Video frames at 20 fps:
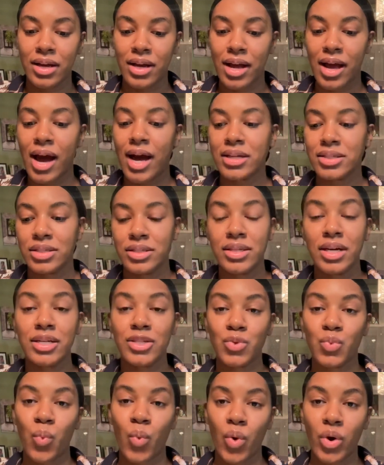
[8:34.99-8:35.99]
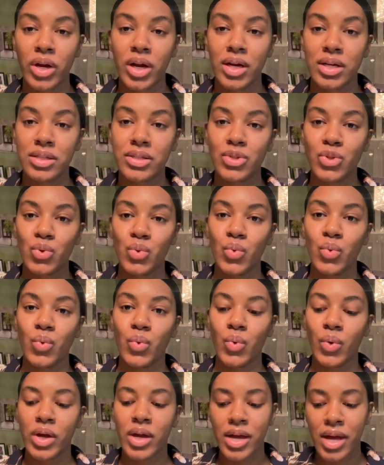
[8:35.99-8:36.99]
God does want us
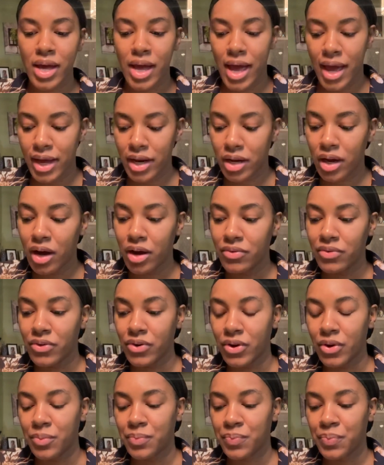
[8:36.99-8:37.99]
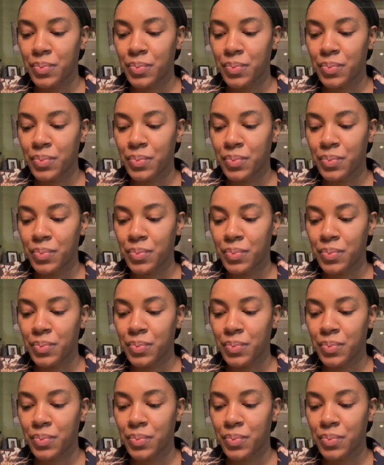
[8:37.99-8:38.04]
to head cover.